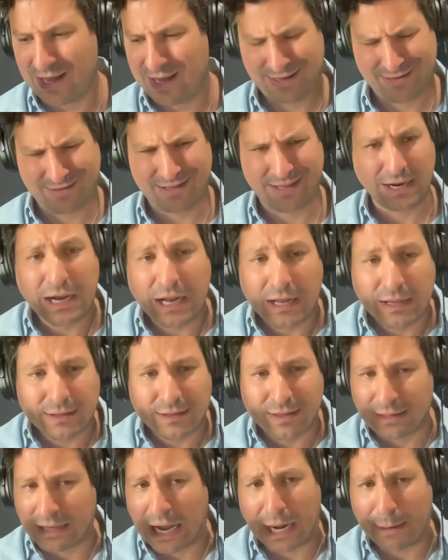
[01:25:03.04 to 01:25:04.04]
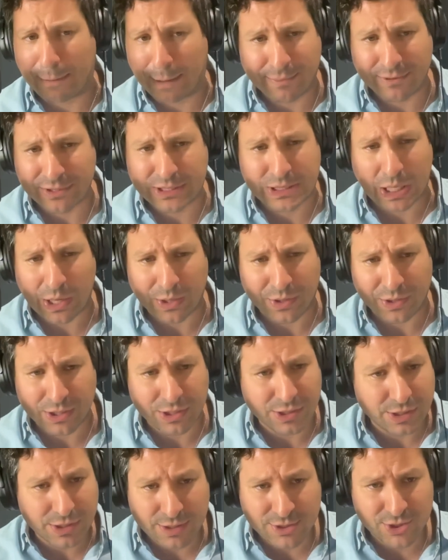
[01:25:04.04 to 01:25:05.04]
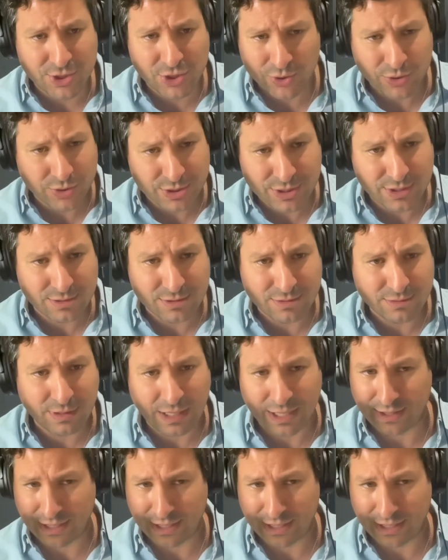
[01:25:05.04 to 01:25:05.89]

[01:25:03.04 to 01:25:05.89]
a lot of people saw the Jews, like they